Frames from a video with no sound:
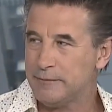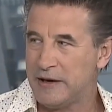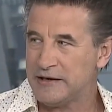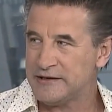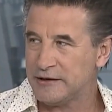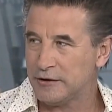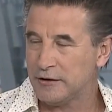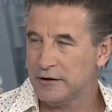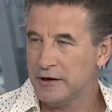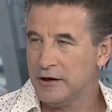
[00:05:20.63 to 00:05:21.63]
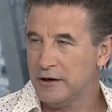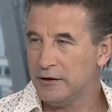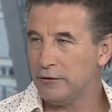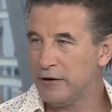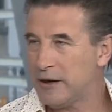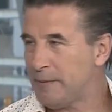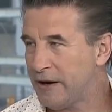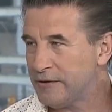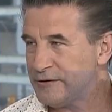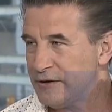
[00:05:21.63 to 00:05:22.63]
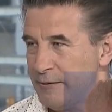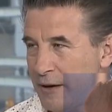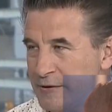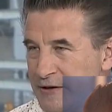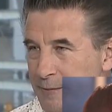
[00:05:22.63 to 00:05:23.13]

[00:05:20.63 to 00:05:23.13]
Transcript: at a young age. He didn't get married